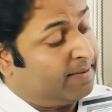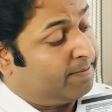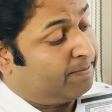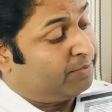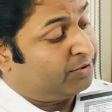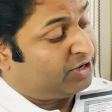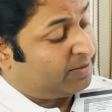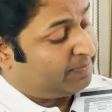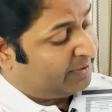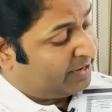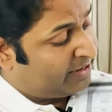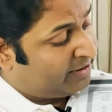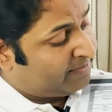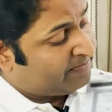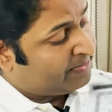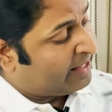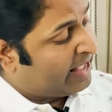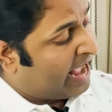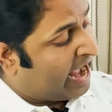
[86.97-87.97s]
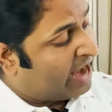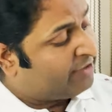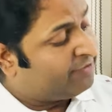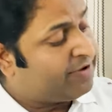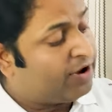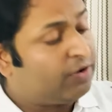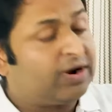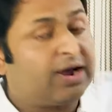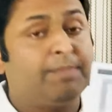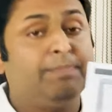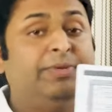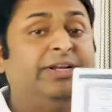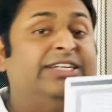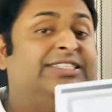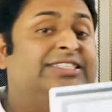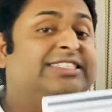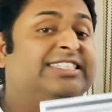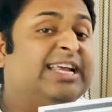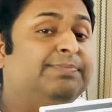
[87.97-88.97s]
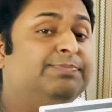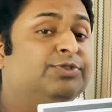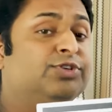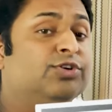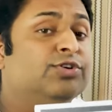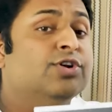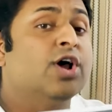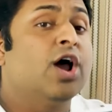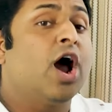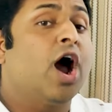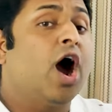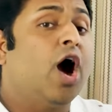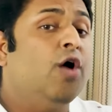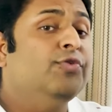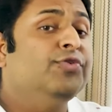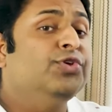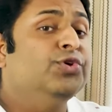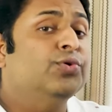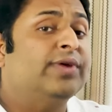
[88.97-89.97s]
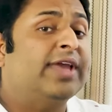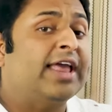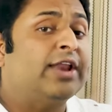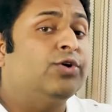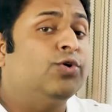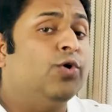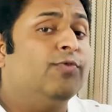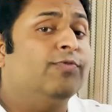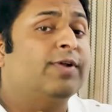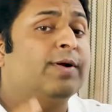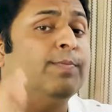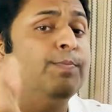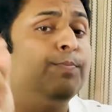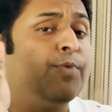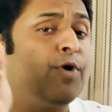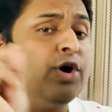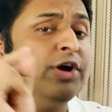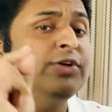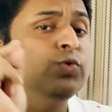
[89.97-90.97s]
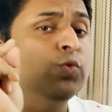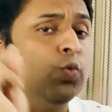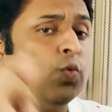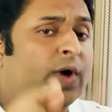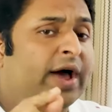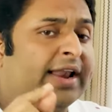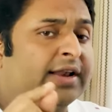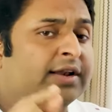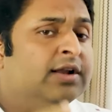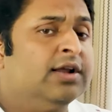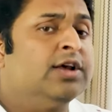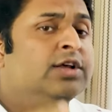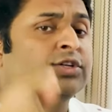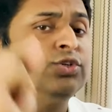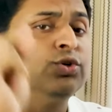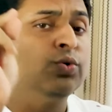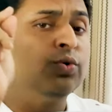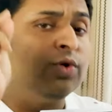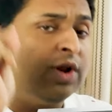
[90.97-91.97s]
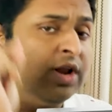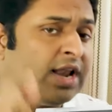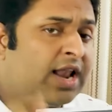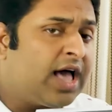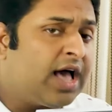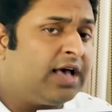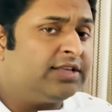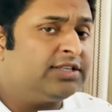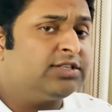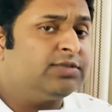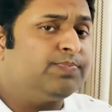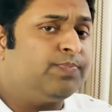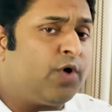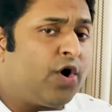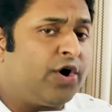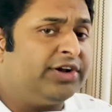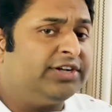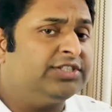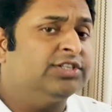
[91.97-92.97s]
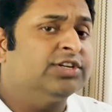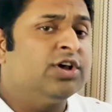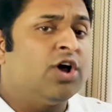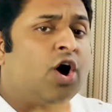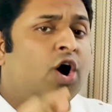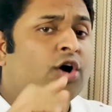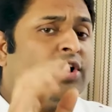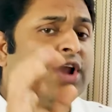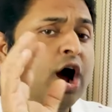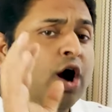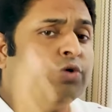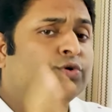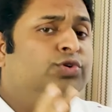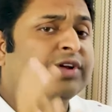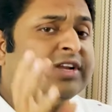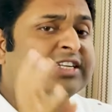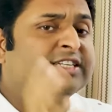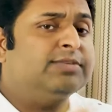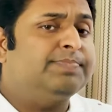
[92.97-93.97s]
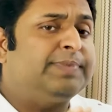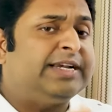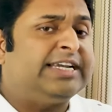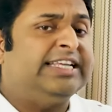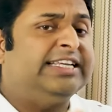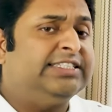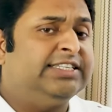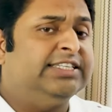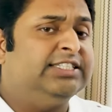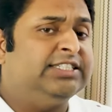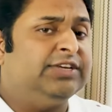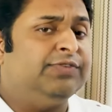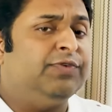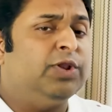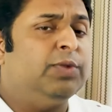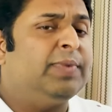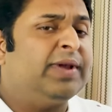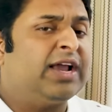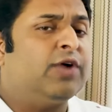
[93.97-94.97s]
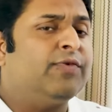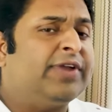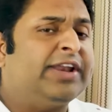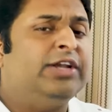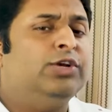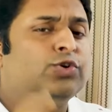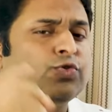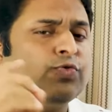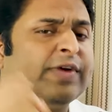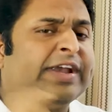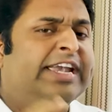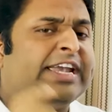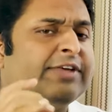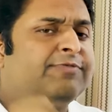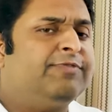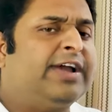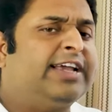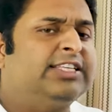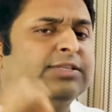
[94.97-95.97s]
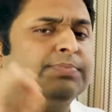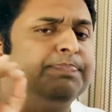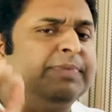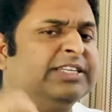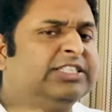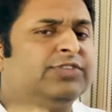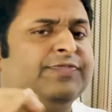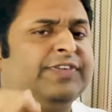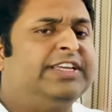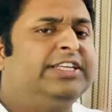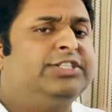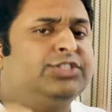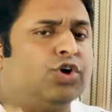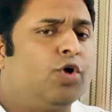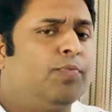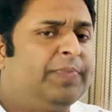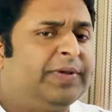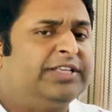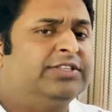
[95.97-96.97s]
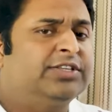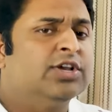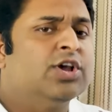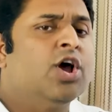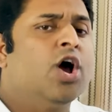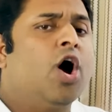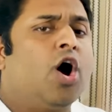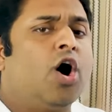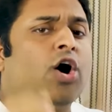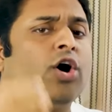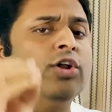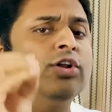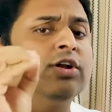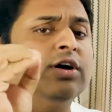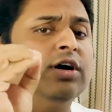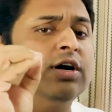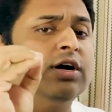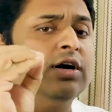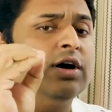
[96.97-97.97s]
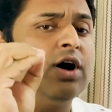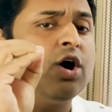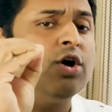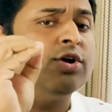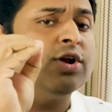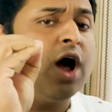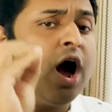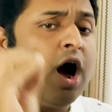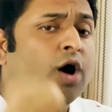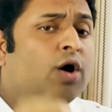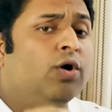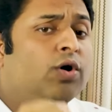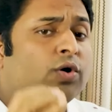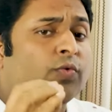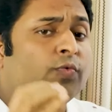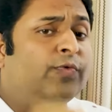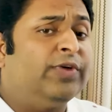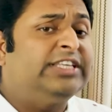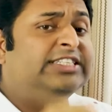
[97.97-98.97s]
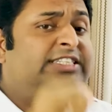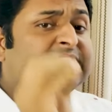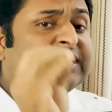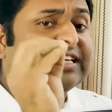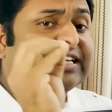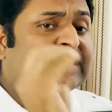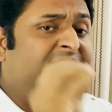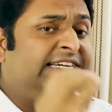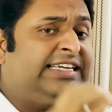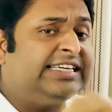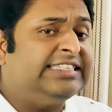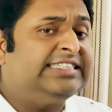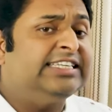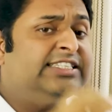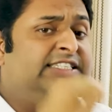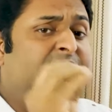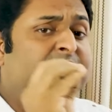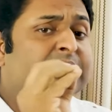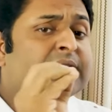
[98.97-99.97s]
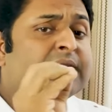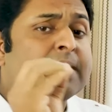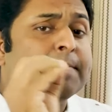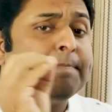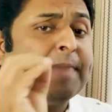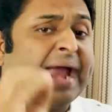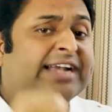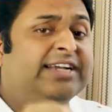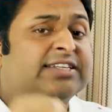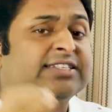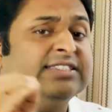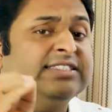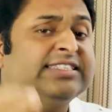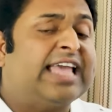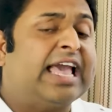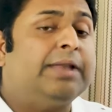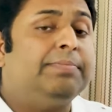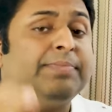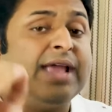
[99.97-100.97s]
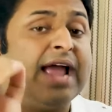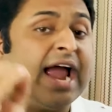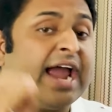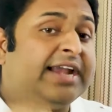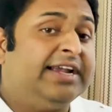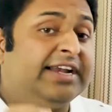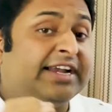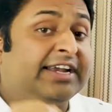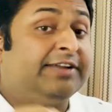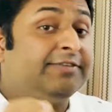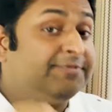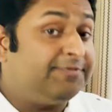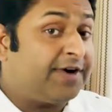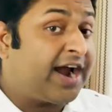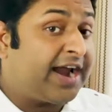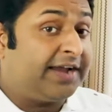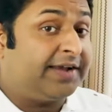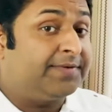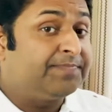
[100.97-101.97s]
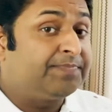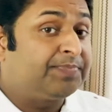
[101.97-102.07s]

put up here, and we have complete steps on how you can go from point 1 to last points on how to interpret ECG. We'll be covering 25 specific topics on how which ECG patterns can be identified,